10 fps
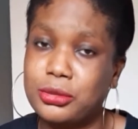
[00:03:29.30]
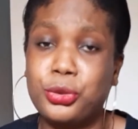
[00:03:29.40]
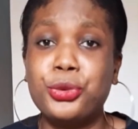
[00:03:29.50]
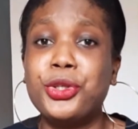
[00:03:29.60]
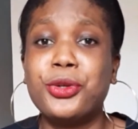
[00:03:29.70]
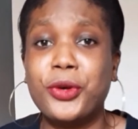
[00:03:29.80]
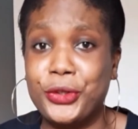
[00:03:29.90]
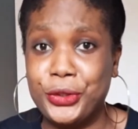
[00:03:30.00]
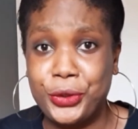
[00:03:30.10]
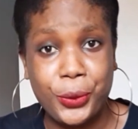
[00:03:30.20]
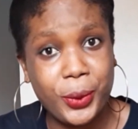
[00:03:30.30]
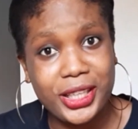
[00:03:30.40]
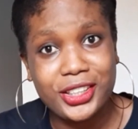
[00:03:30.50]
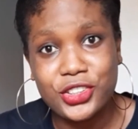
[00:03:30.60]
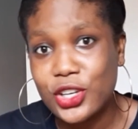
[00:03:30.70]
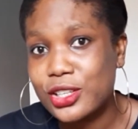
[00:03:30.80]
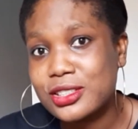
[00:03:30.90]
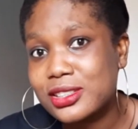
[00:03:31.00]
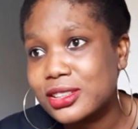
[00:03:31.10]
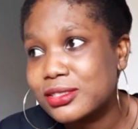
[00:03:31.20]
Do you in your wedding,
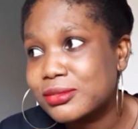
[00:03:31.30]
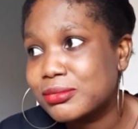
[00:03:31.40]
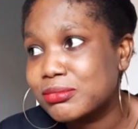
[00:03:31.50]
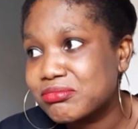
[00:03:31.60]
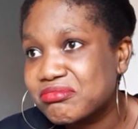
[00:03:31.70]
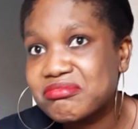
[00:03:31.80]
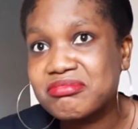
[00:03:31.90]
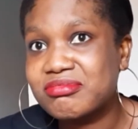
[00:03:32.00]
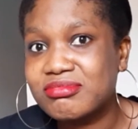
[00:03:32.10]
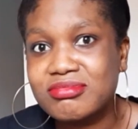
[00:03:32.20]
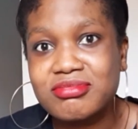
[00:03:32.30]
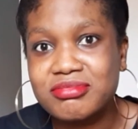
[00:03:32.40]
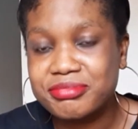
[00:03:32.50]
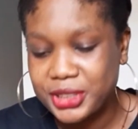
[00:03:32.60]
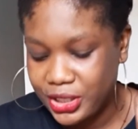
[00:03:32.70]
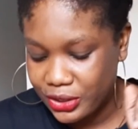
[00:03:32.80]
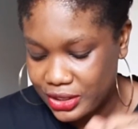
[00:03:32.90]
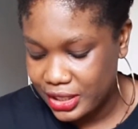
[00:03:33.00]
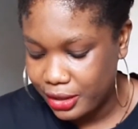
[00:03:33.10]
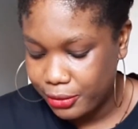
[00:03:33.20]
just be
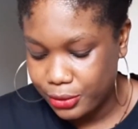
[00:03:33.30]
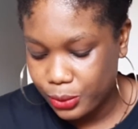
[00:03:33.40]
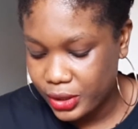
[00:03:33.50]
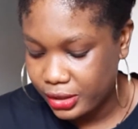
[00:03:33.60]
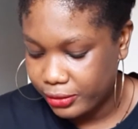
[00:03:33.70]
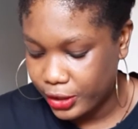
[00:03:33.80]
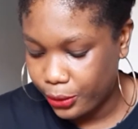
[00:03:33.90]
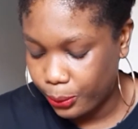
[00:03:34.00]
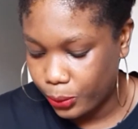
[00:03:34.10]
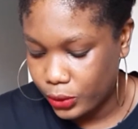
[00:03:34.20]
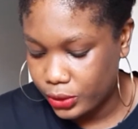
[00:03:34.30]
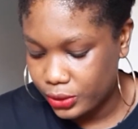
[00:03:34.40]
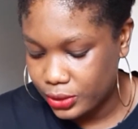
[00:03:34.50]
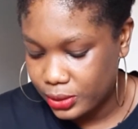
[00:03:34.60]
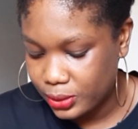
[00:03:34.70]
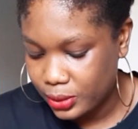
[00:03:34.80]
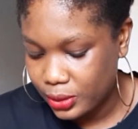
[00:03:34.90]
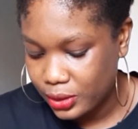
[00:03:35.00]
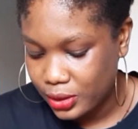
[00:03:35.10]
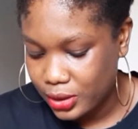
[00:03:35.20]
yourself, do whatever you want.
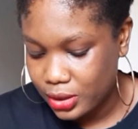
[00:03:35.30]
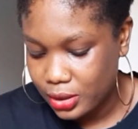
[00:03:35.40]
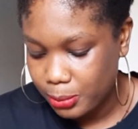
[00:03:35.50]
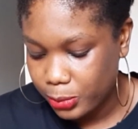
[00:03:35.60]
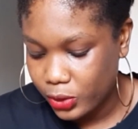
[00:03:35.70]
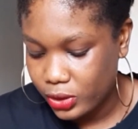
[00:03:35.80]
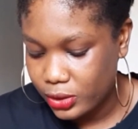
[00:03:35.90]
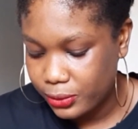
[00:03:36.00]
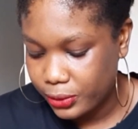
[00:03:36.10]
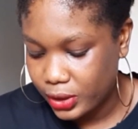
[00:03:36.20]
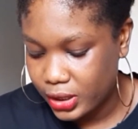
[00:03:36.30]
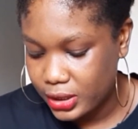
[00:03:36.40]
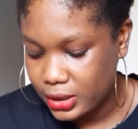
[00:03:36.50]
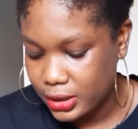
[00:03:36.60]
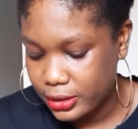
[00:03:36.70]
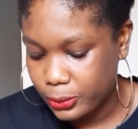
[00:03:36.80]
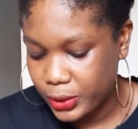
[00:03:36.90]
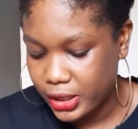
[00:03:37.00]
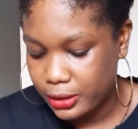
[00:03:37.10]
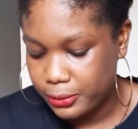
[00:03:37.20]
But for this is
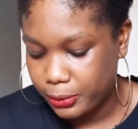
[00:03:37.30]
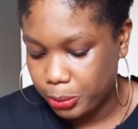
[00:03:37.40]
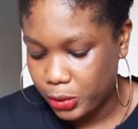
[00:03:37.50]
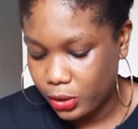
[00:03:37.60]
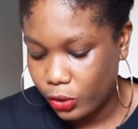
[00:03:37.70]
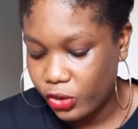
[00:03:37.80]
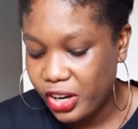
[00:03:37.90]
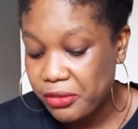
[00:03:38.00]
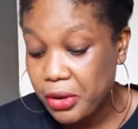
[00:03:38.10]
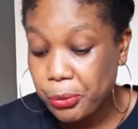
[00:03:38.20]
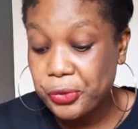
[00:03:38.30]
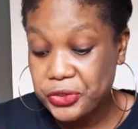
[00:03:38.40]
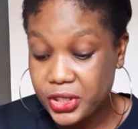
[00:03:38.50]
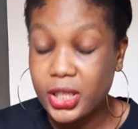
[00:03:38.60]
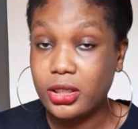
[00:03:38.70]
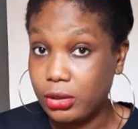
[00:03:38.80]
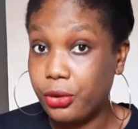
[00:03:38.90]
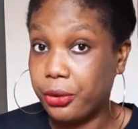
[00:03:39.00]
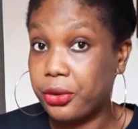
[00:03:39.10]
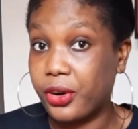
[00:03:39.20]
wing it for me. Choreograph, we've seen
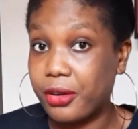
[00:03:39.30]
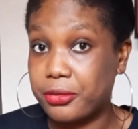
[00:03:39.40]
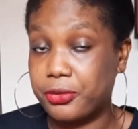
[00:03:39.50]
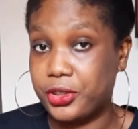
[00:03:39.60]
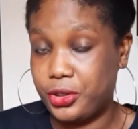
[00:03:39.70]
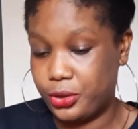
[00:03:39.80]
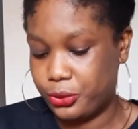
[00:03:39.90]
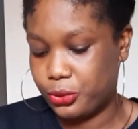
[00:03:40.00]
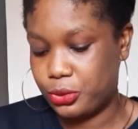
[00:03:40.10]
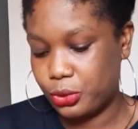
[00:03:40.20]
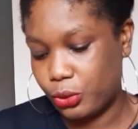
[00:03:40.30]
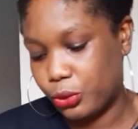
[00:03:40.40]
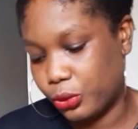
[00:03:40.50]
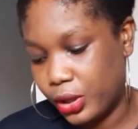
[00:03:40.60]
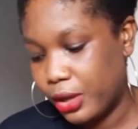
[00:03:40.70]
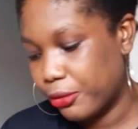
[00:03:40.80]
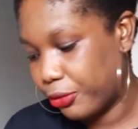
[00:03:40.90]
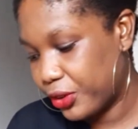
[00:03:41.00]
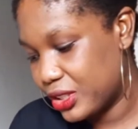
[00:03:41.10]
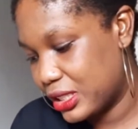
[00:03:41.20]
choreographed videos or
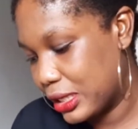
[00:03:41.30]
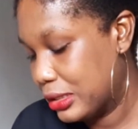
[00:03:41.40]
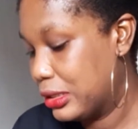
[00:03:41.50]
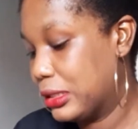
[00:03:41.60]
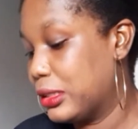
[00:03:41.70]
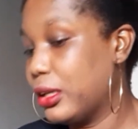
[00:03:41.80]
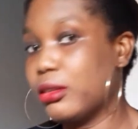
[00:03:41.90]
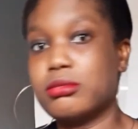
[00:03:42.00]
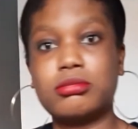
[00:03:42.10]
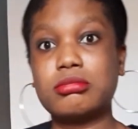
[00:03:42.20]
first dance that are